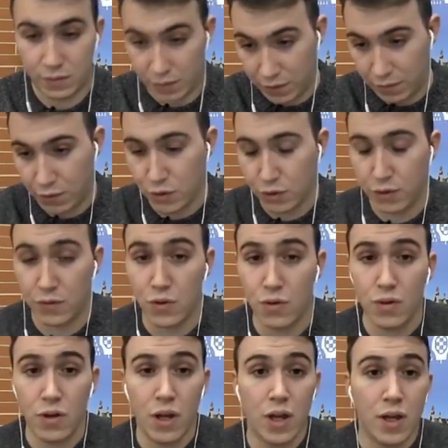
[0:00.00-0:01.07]
in front of
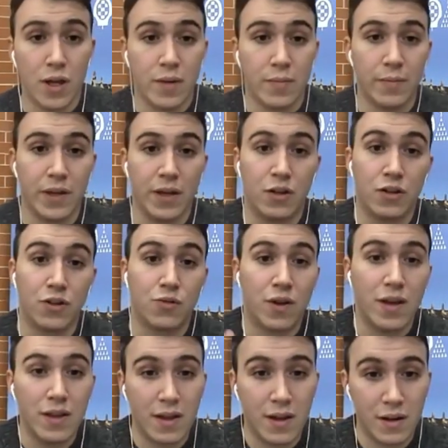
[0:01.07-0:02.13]
you, because
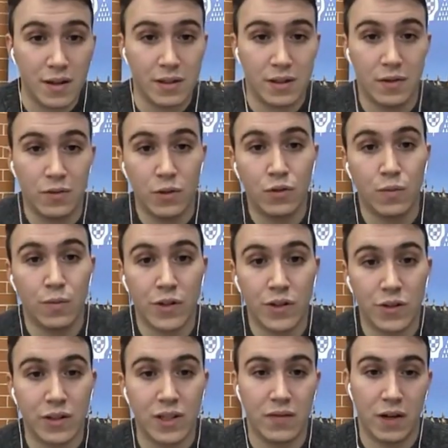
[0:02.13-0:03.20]
radar is able to
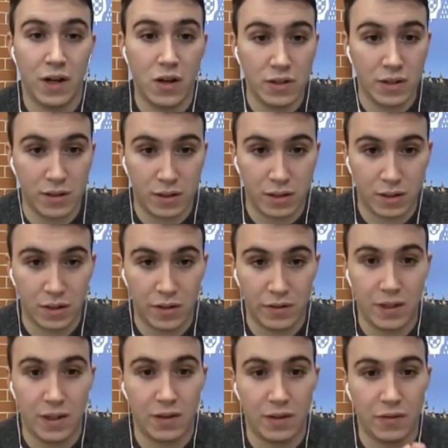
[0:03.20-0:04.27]
measure the velocity of
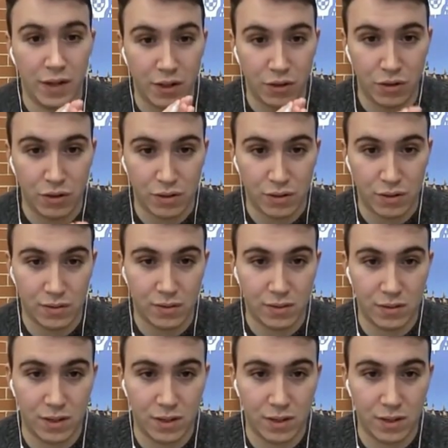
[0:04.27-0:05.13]
the reflections. Okay.